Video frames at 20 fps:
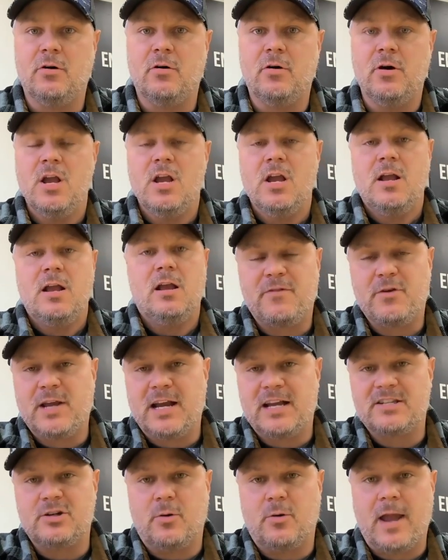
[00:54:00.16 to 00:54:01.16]
So if you
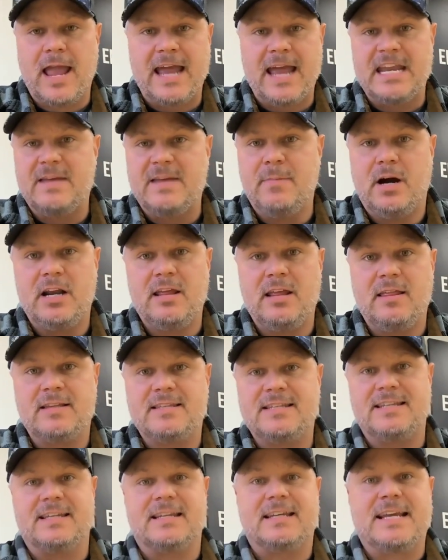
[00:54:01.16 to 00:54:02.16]
guys know anybody
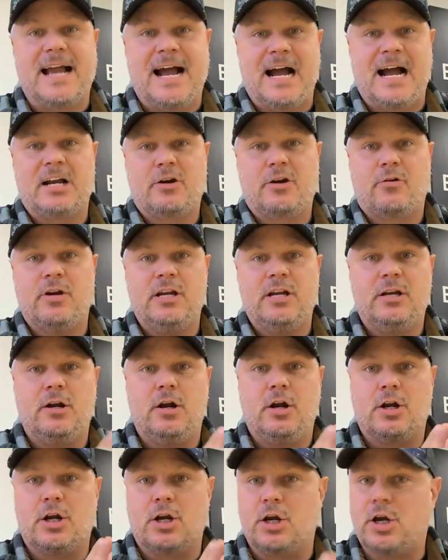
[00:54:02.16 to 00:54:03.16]
that's in concrete
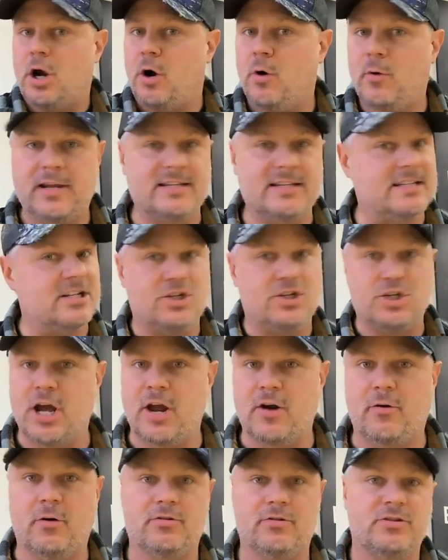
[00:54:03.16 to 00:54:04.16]
and coatings in
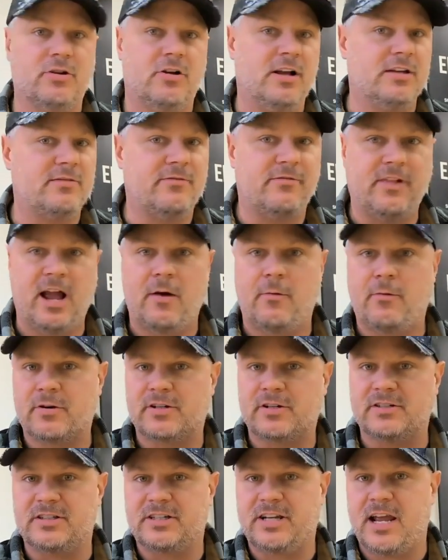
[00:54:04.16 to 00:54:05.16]
general, so that's flat
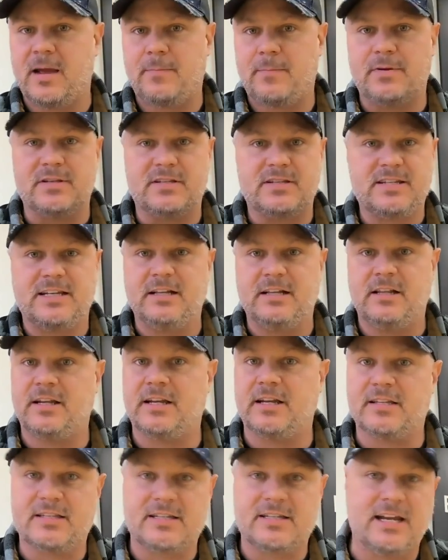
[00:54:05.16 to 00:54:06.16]
work to stamp and
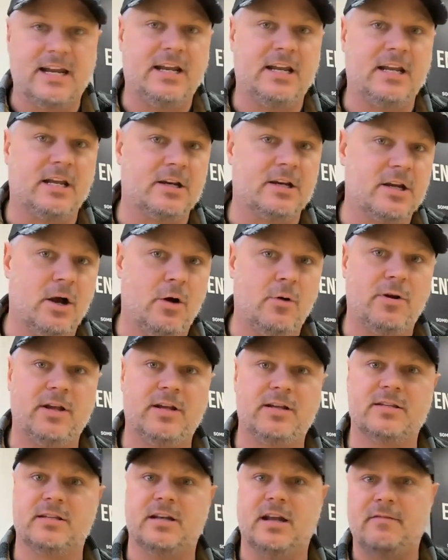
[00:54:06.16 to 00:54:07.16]
sealing and staining and
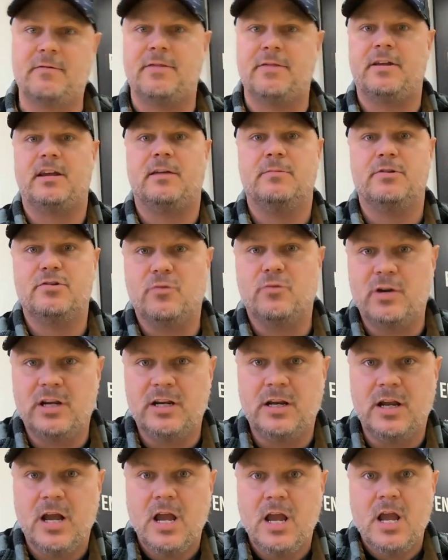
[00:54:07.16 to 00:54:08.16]
coatings and everything in
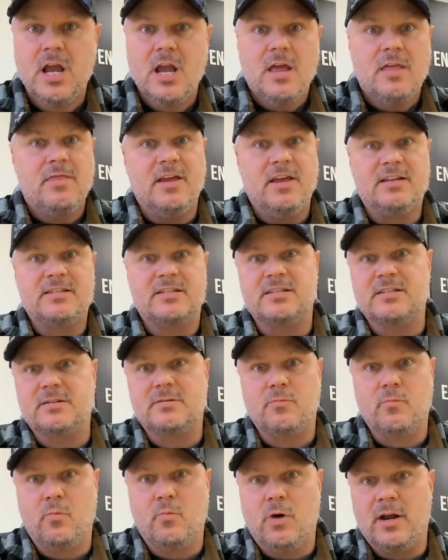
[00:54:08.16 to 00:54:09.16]
between. This
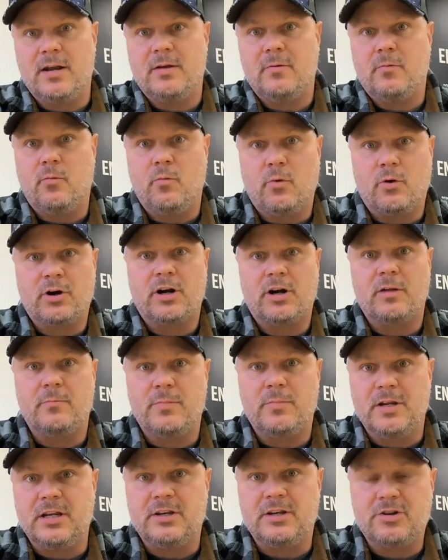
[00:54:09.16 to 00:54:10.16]
is what we're going to
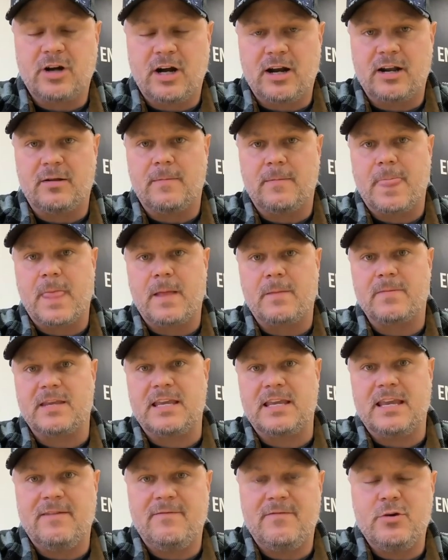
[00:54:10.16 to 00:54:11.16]
be trying to
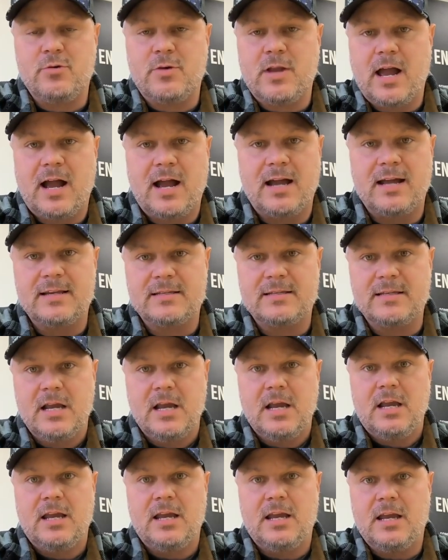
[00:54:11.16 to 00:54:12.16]
give you guys
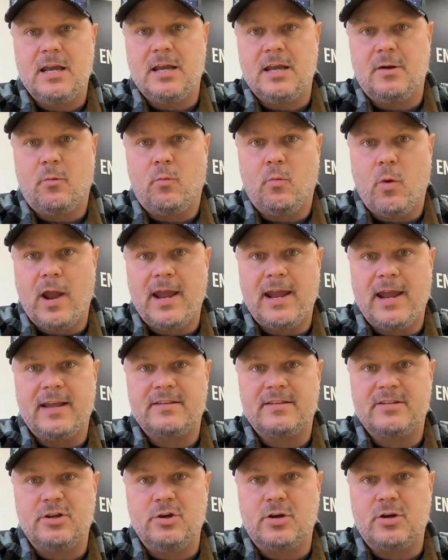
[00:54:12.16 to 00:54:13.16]
in a way
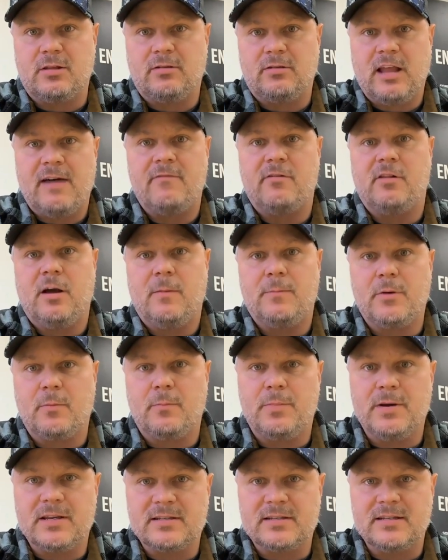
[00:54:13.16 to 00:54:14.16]
so you can level up your
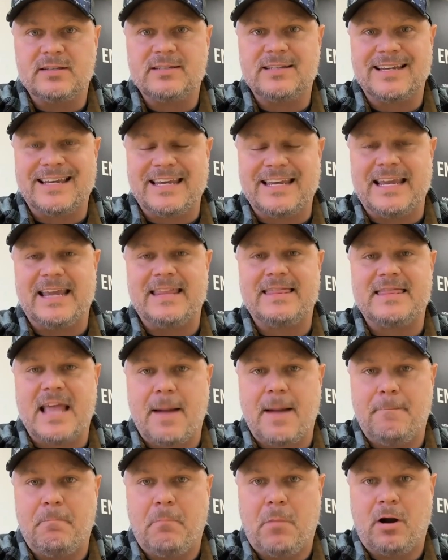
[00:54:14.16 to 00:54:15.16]
business and get
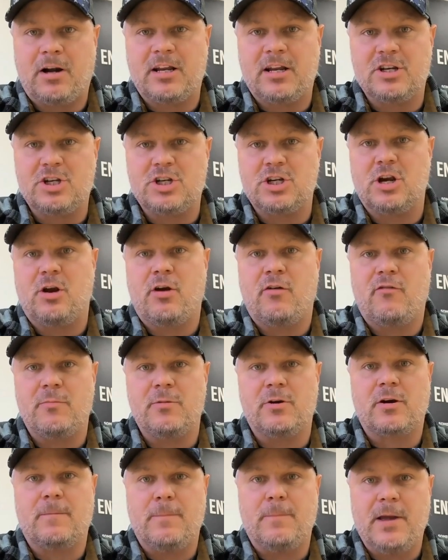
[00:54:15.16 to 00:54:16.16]
that market share from
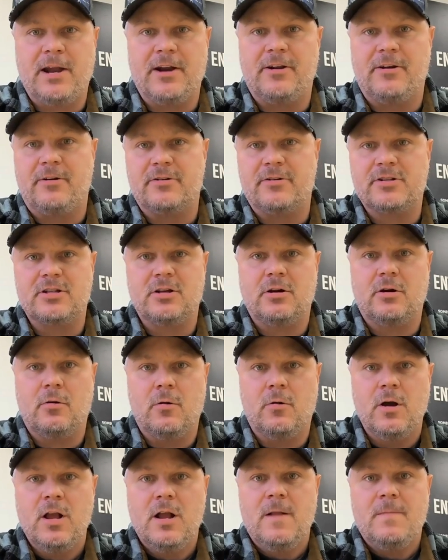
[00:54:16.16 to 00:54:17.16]
your competitor.
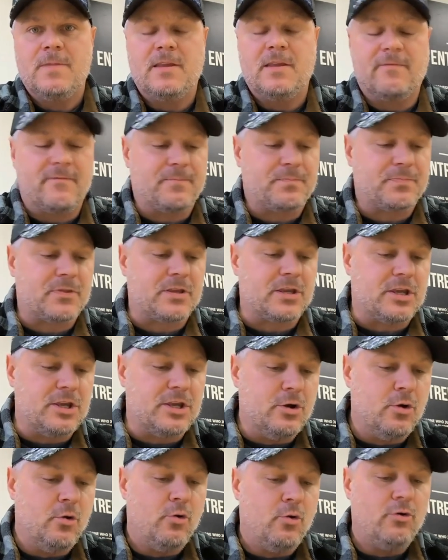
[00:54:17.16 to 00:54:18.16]
So if
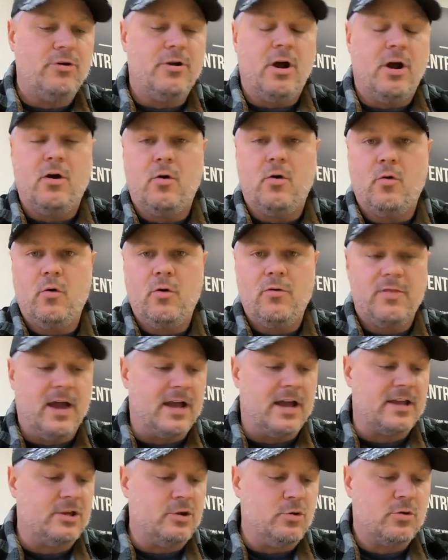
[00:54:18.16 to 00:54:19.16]
you know
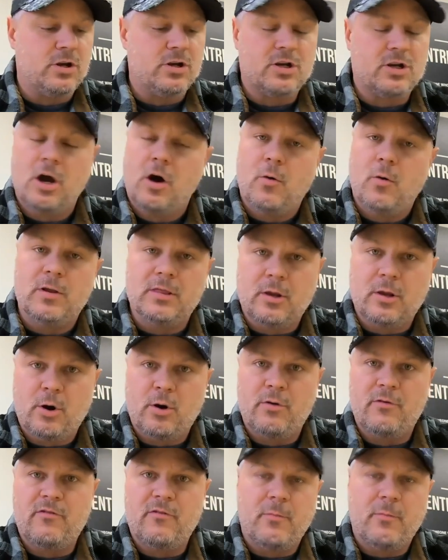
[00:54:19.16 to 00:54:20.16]
that you can go and
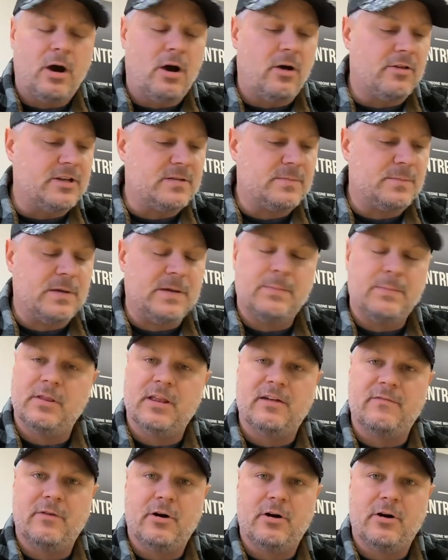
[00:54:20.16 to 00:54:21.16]
learn from all these people
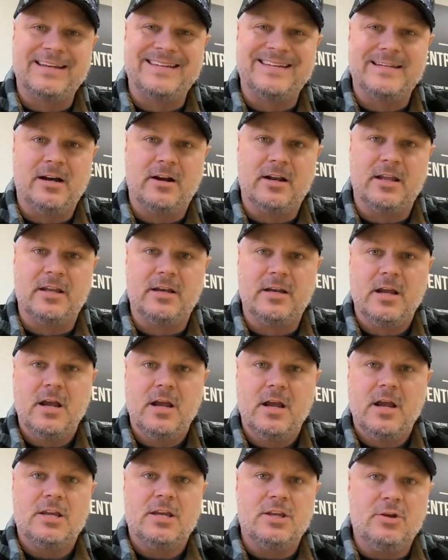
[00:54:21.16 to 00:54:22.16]
that have already done it,
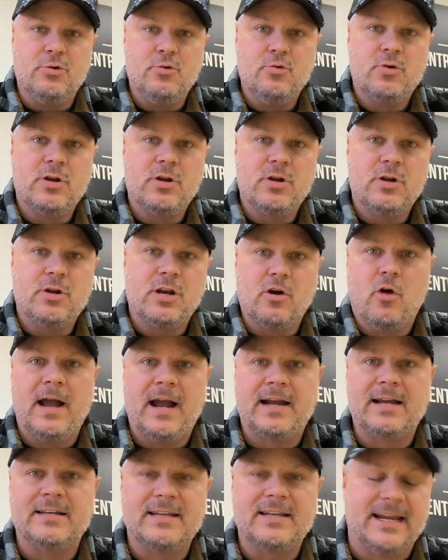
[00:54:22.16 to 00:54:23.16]
you can go
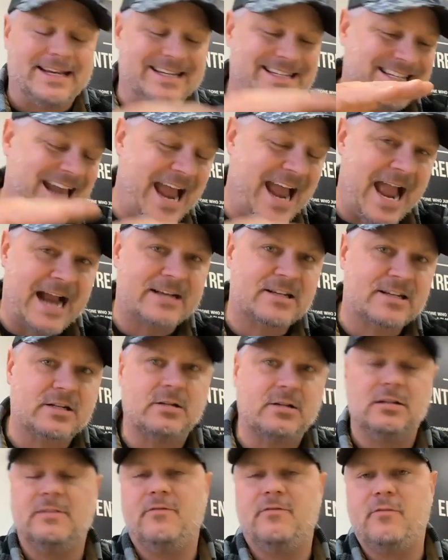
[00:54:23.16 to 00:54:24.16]
back and take
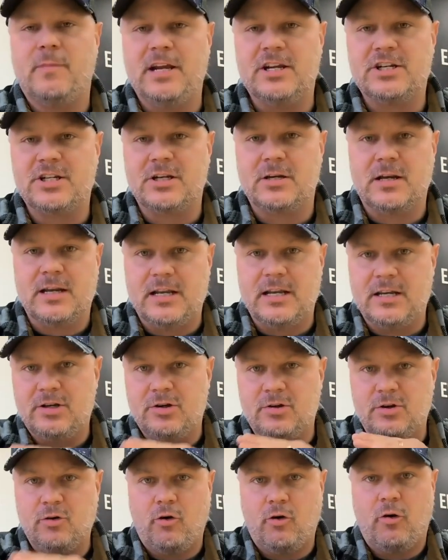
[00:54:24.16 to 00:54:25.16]
tactical information
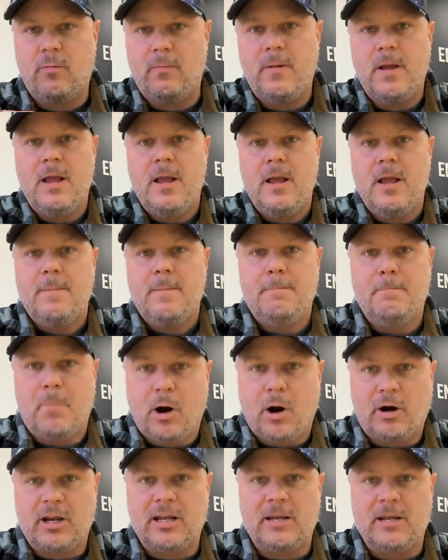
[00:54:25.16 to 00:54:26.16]
into your
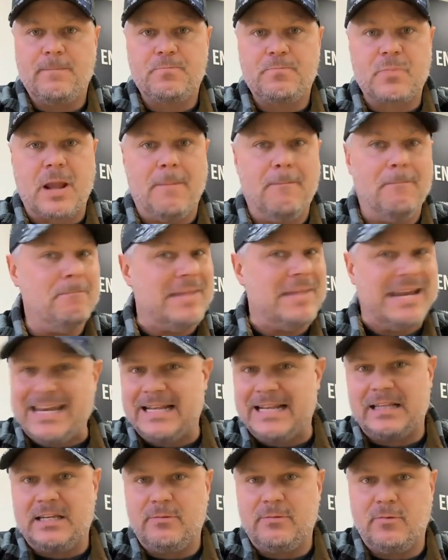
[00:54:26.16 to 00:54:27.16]
market
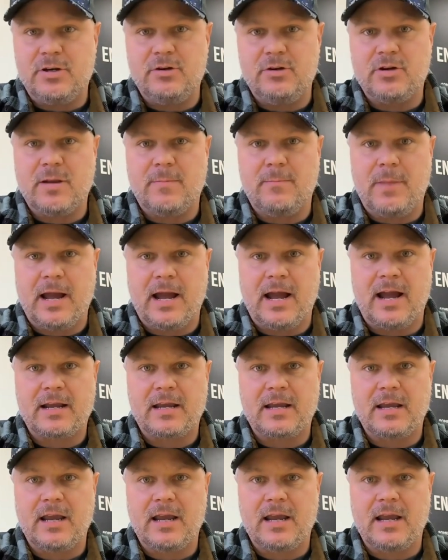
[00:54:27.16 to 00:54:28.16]
immediately when you get
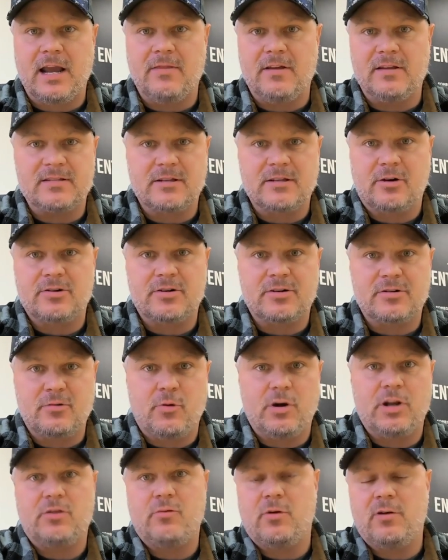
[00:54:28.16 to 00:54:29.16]
back and then start
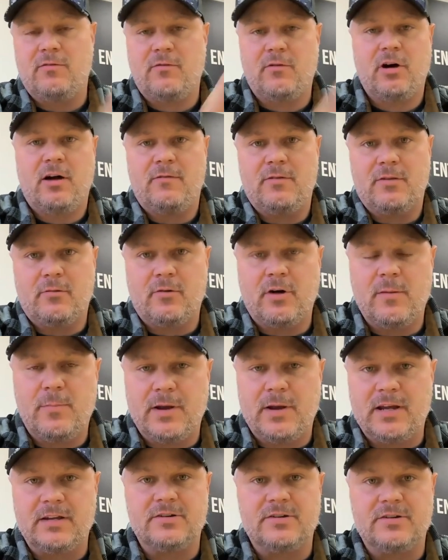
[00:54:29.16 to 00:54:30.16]
2024 off on the right
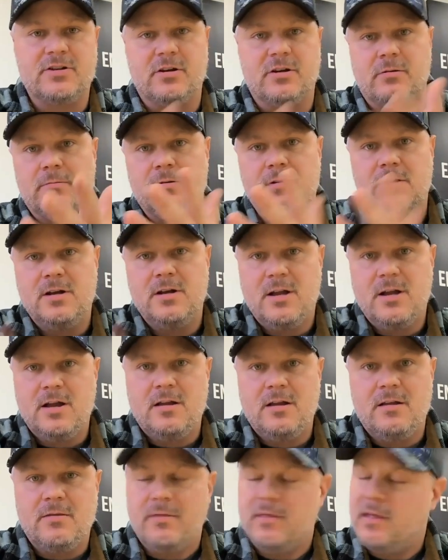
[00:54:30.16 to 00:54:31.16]
page. So
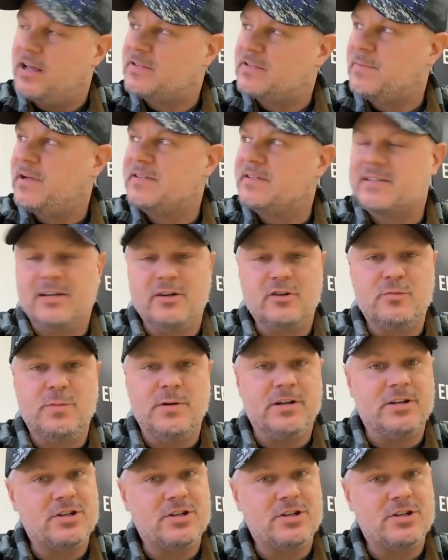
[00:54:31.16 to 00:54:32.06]
that's my sales